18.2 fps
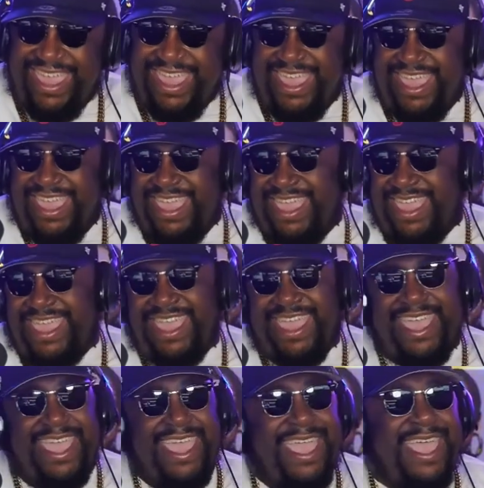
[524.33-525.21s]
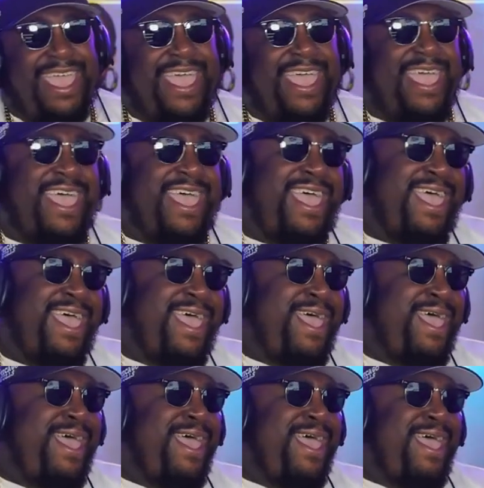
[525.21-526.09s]

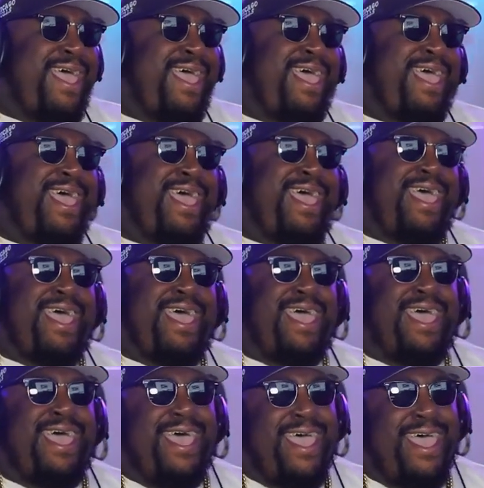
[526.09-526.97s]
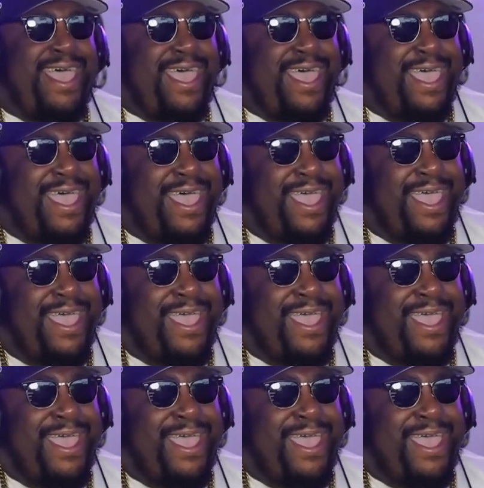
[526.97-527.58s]
(silent)